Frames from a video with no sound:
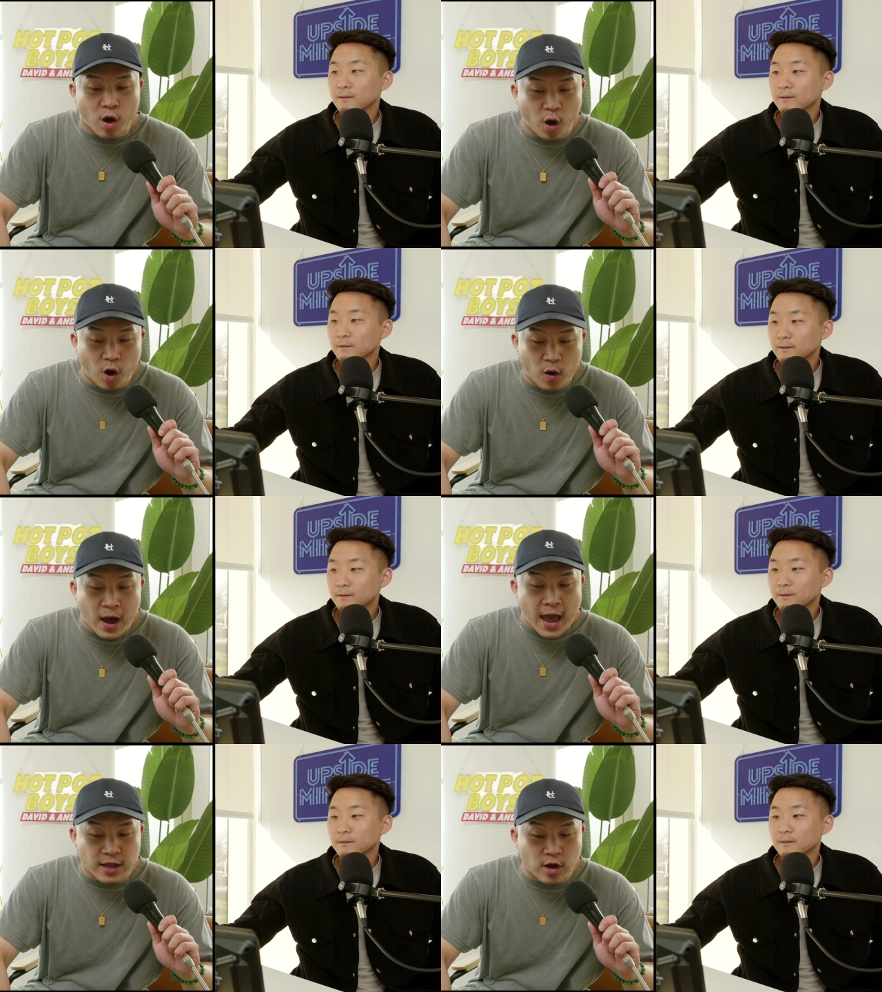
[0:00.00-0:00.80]
Speaker 1: Oh,
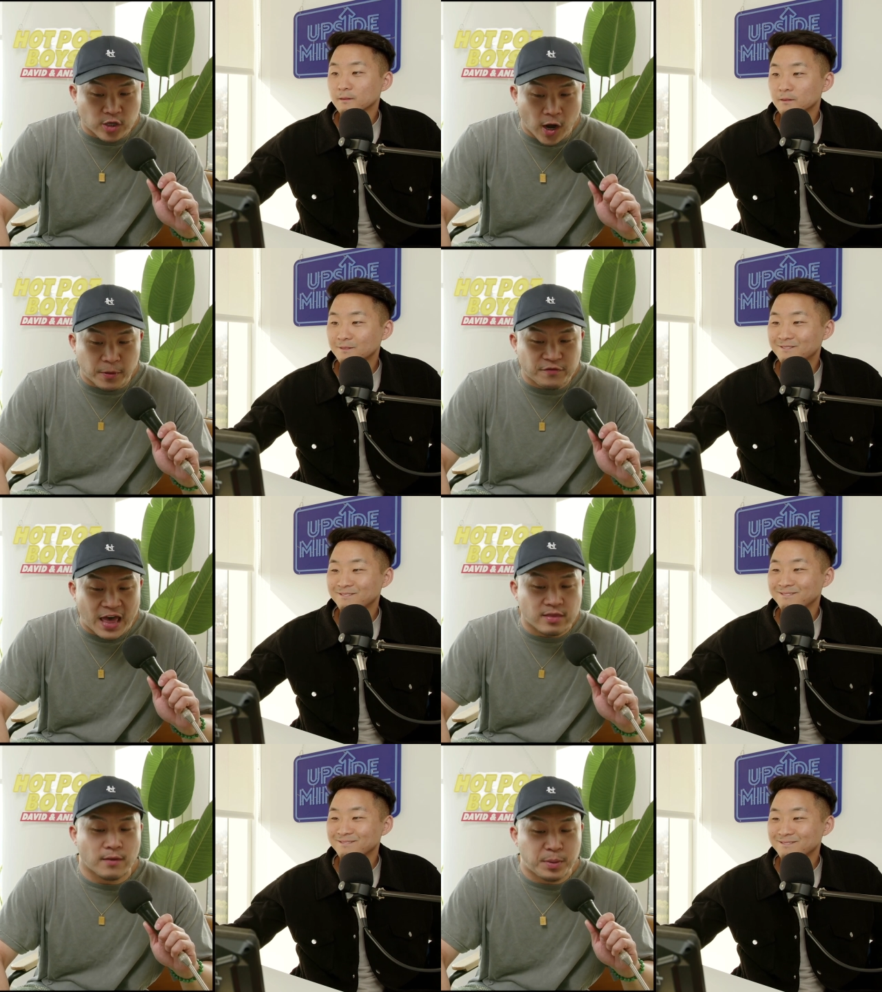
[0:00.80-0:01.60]
and on top of
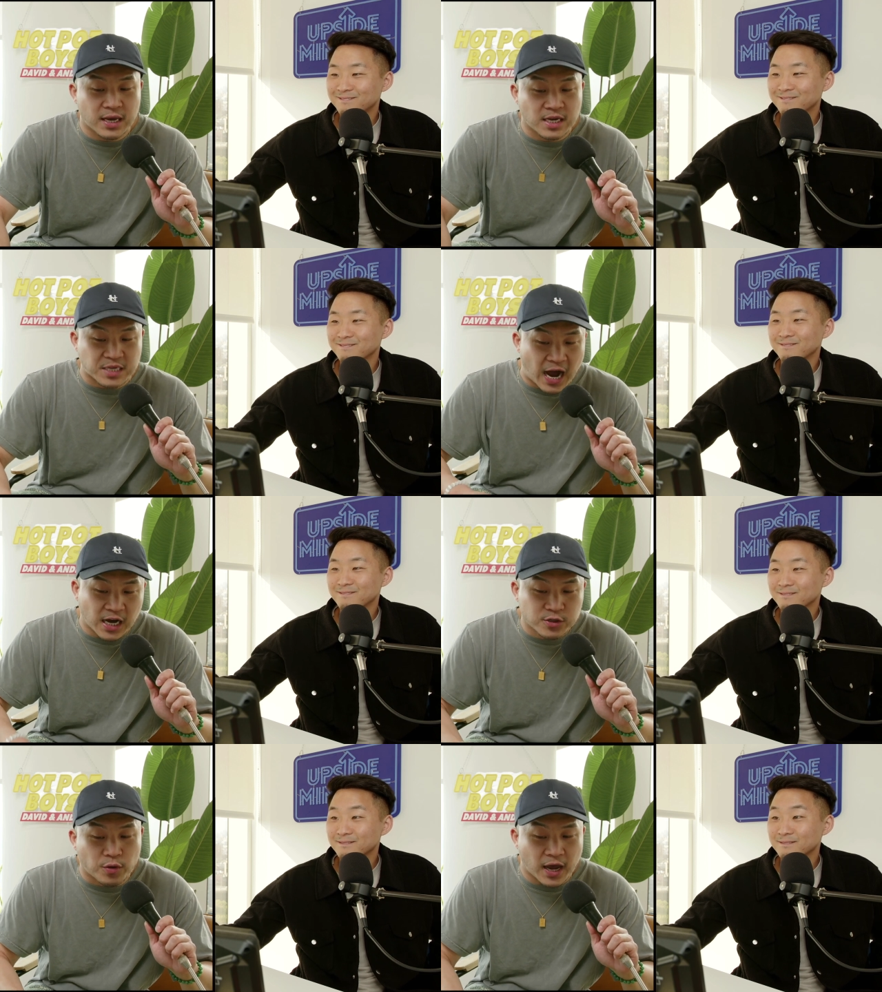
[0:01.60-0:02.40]
that, the biggest
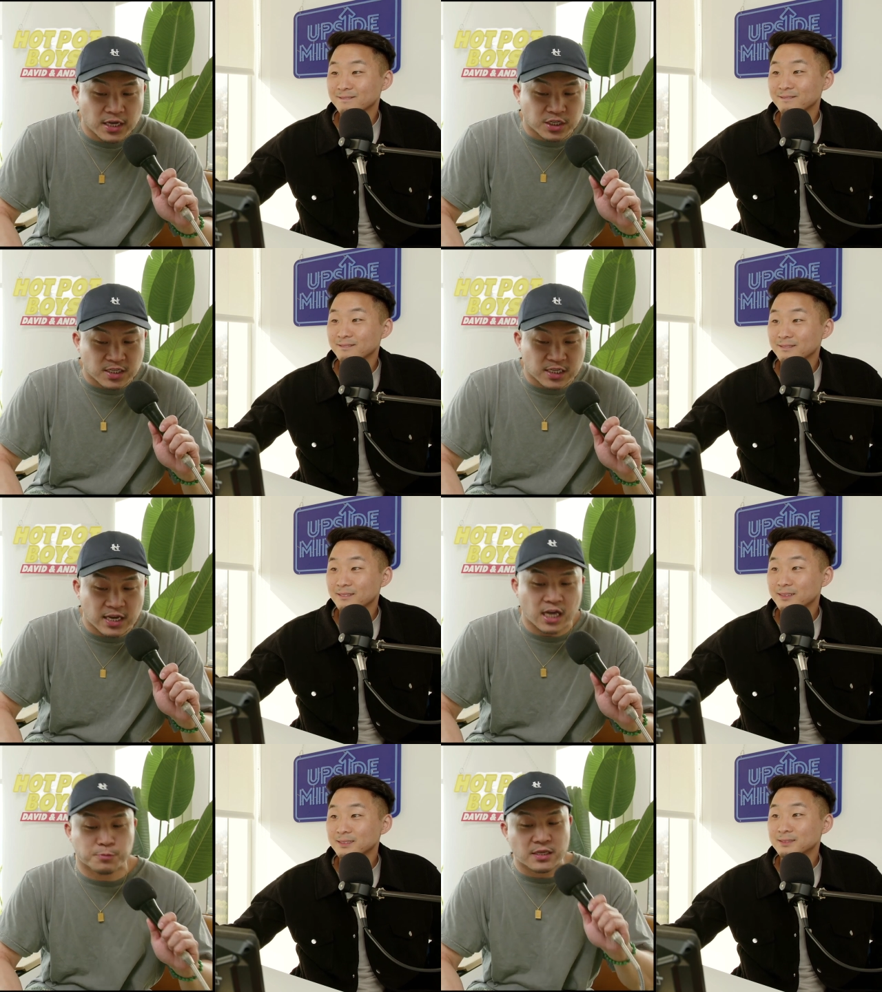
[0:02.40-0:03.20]
idol agency
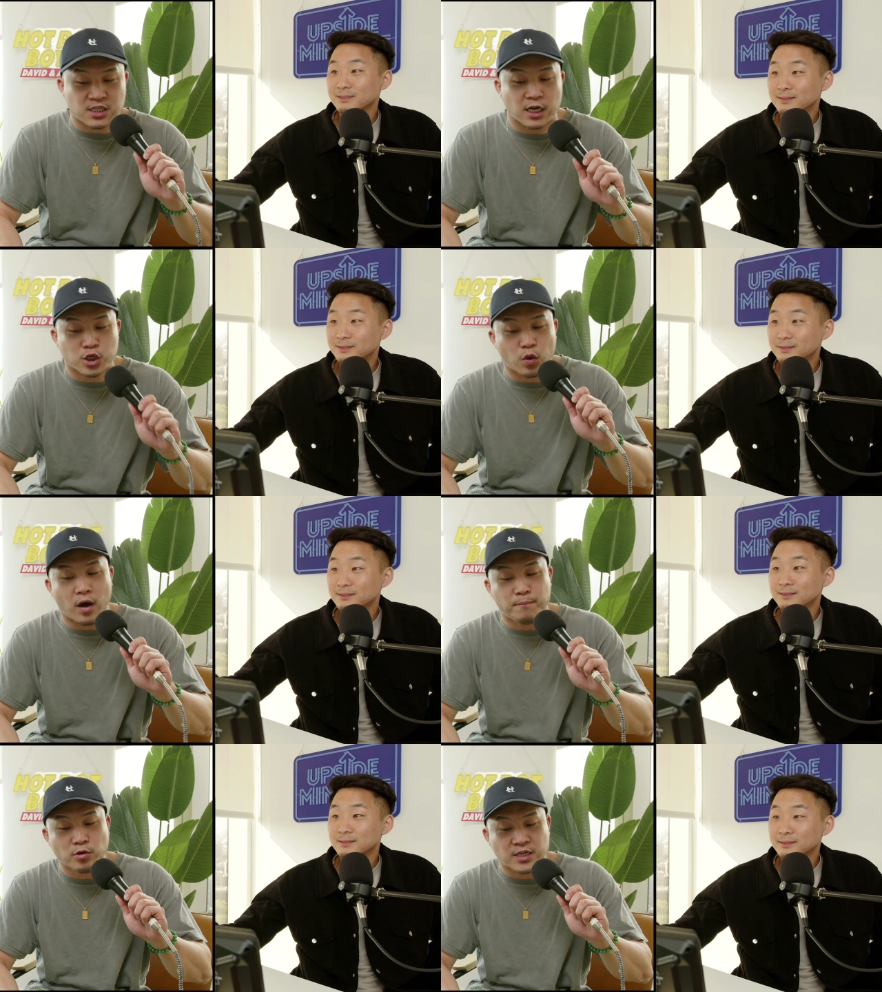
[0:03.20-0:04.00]
has been sexual
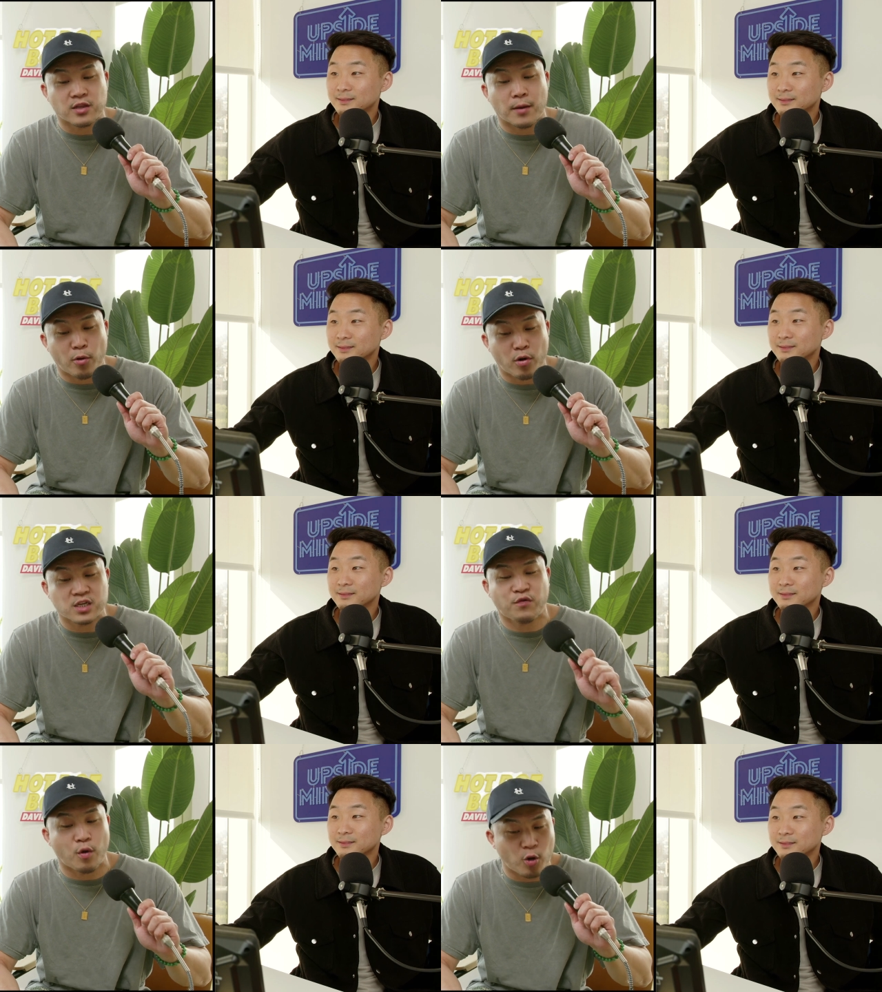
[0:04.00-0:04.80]
abusing the boys
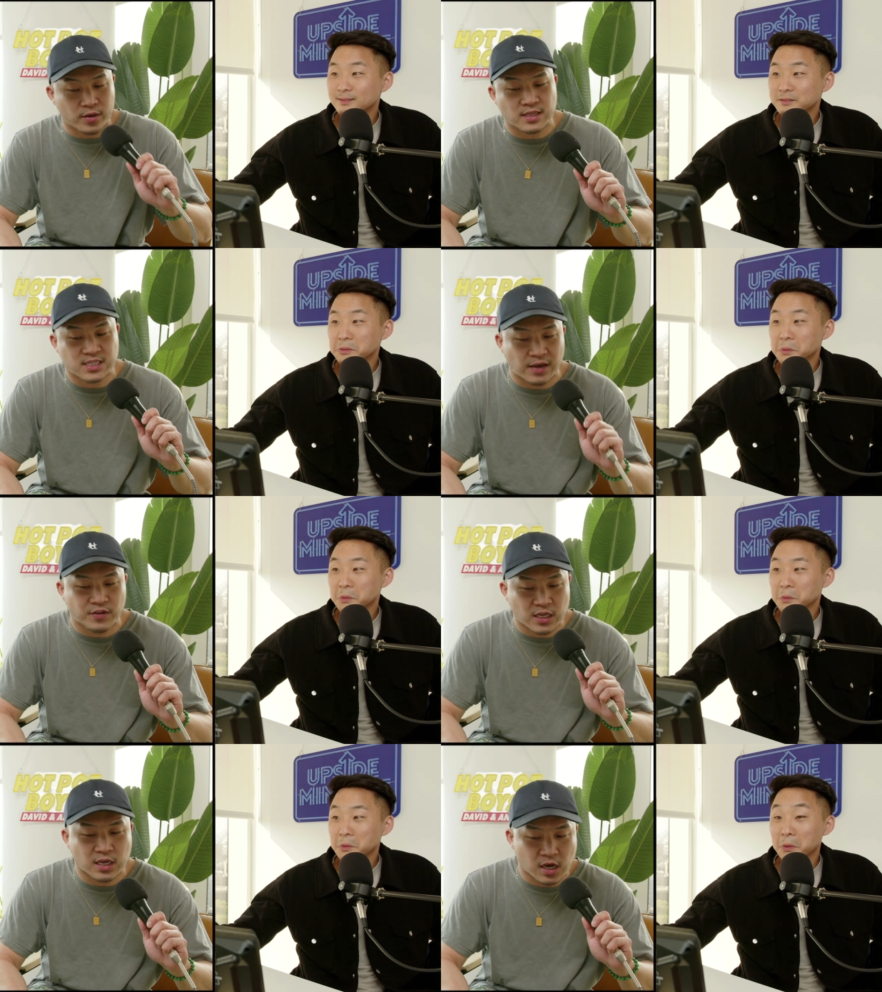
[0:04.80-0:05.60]
for more than
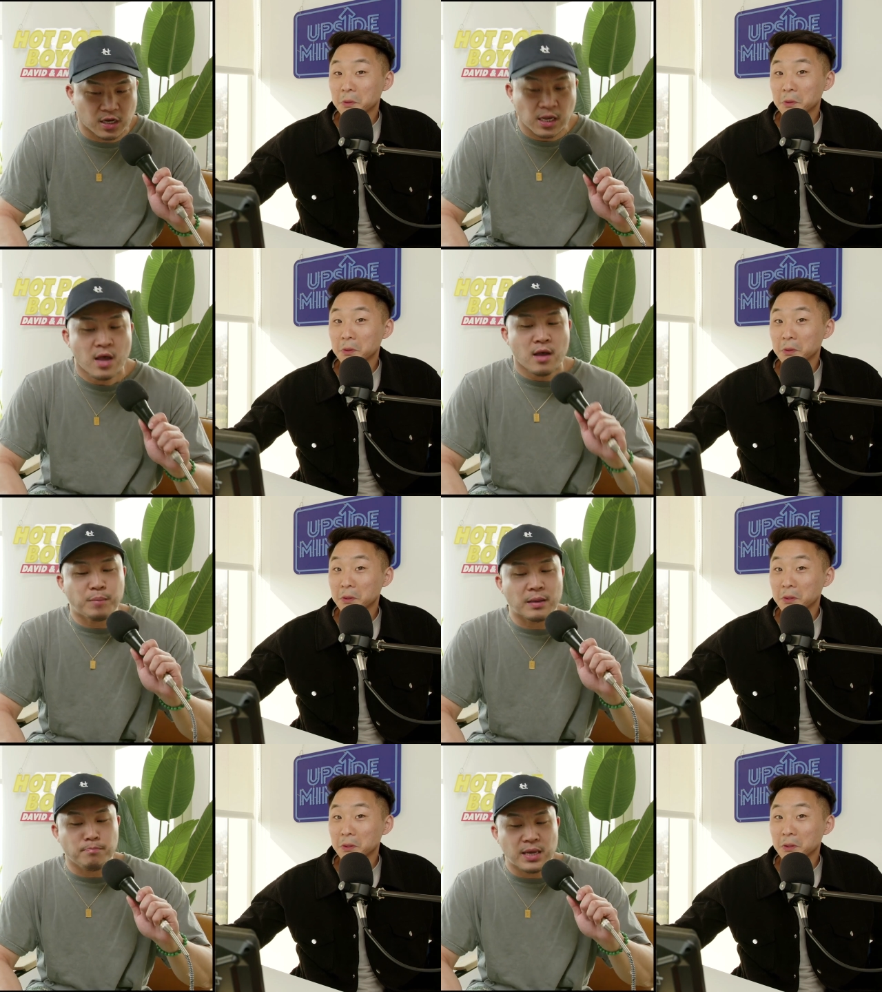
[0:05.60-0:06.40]
70 years,
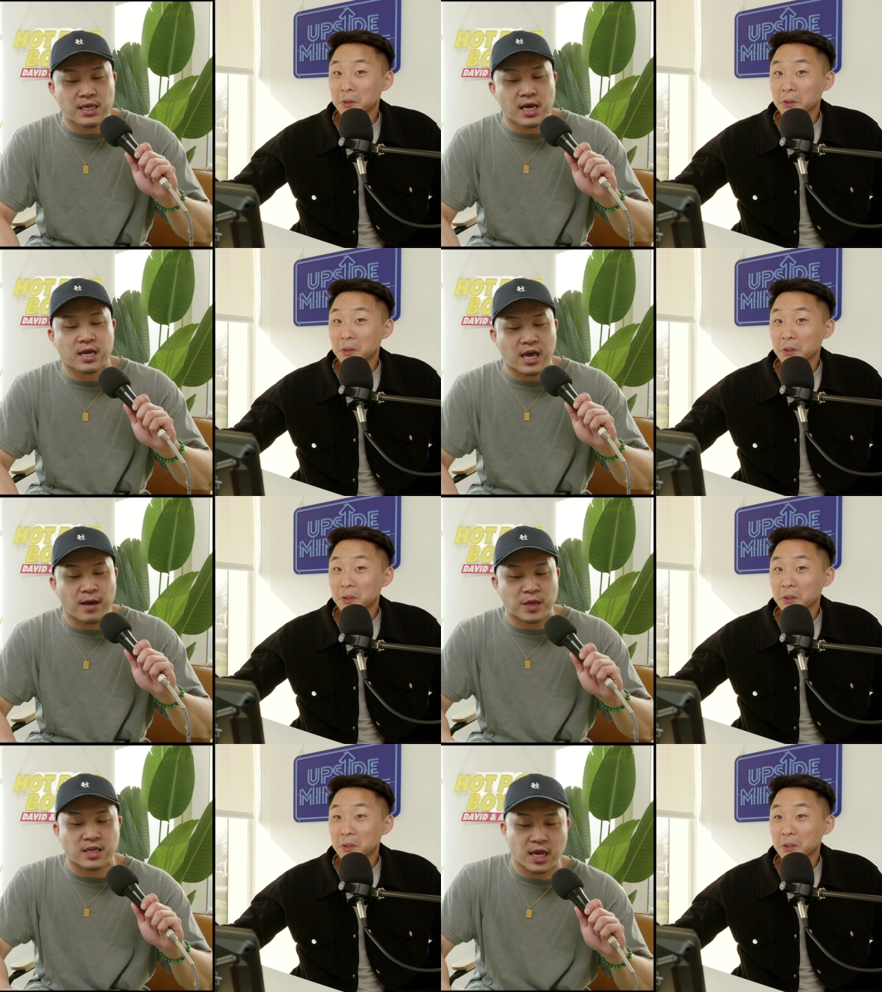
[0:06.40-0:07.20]
but media
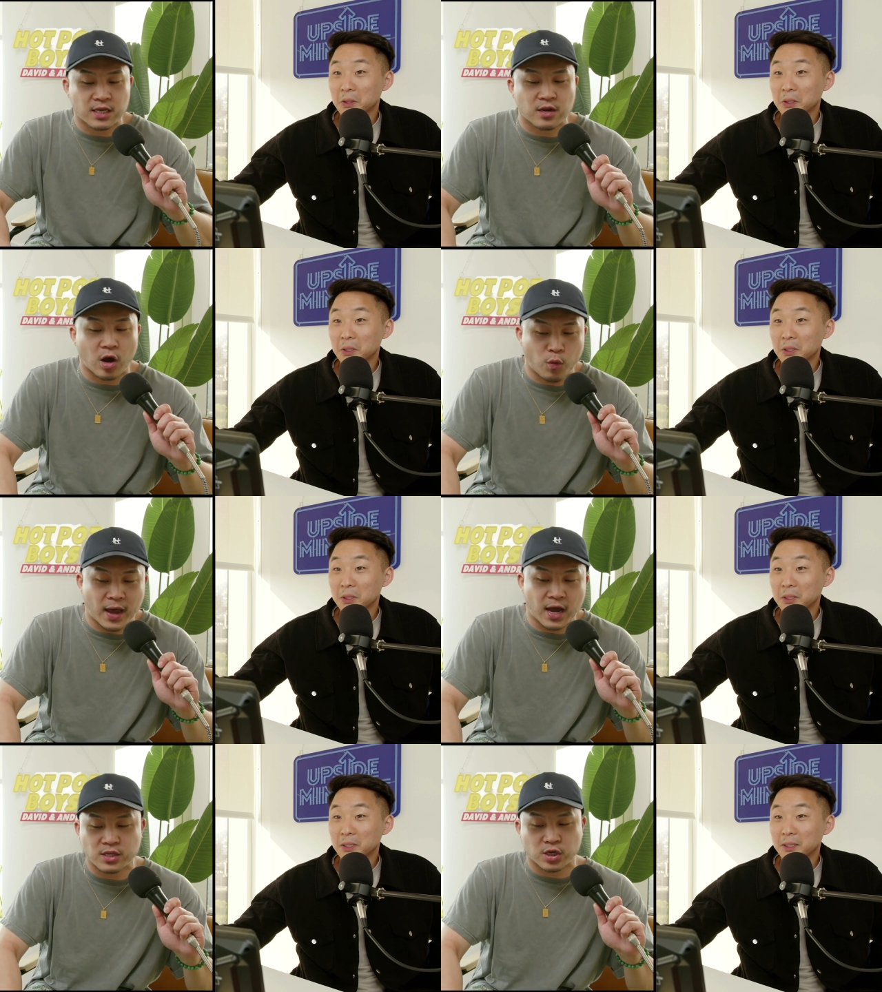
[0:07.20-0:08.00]
kept it hidden
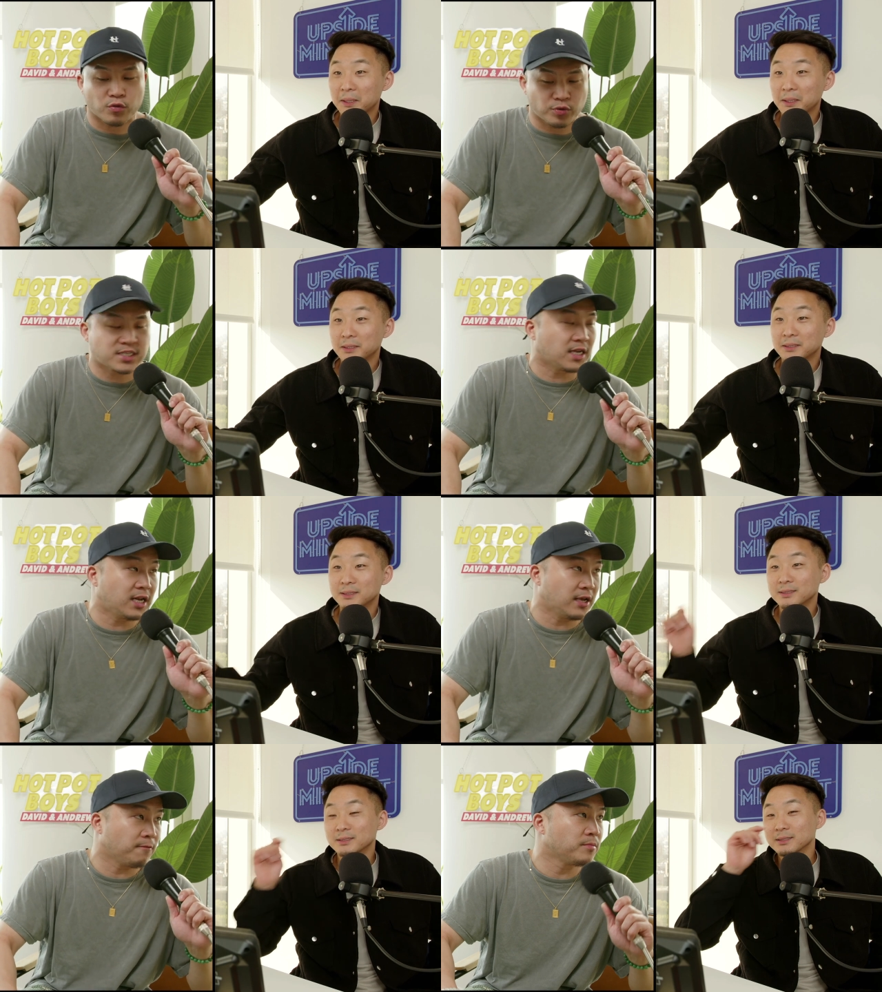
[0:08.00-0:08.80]
away until
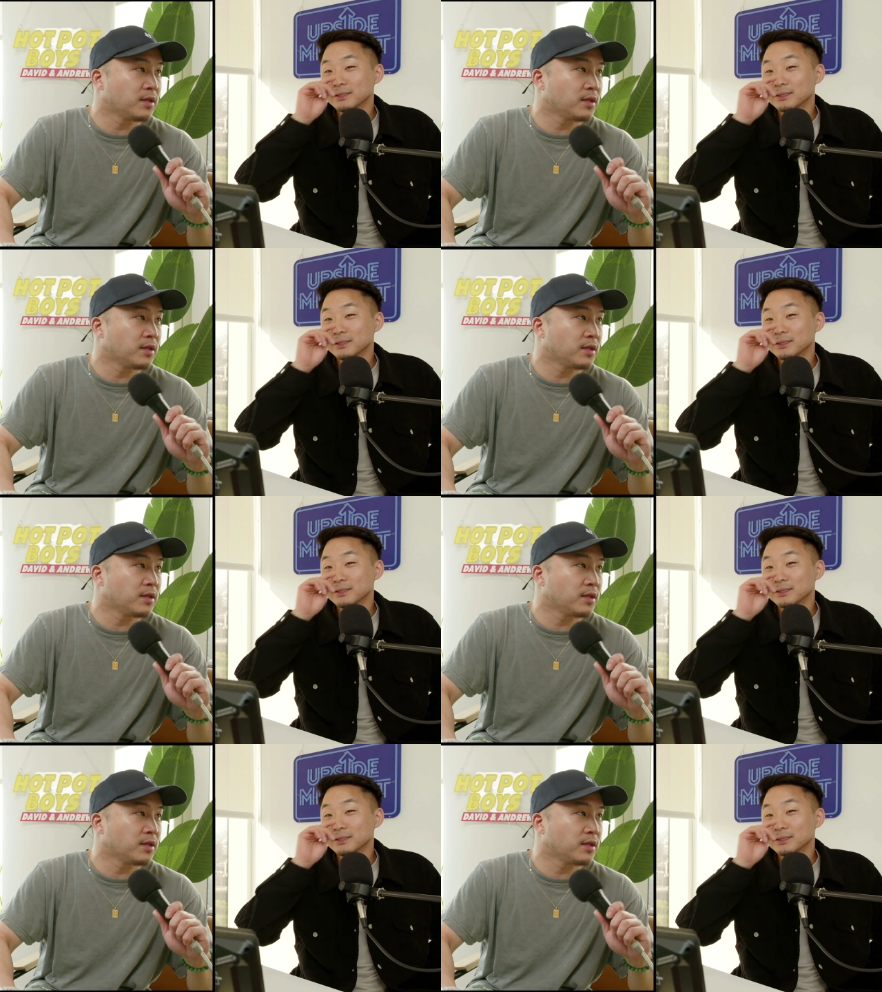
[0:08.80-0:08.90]
recently.